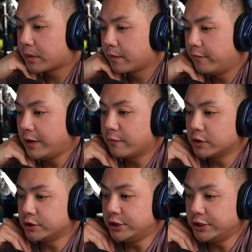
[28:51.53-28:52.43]
Favorite
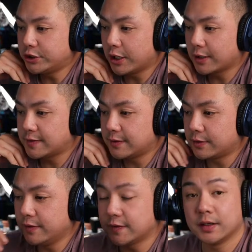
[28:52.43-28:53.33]
G-Shock
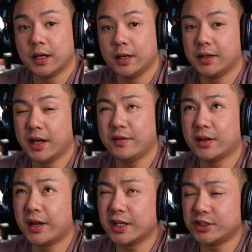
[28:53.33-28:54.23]
series? I mean, I have a
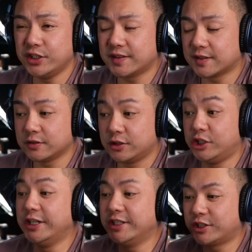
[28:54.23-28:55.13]
lot of
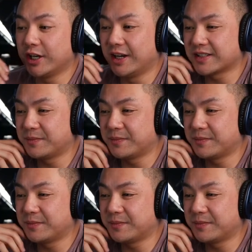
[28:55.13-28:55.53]
G-Shocks,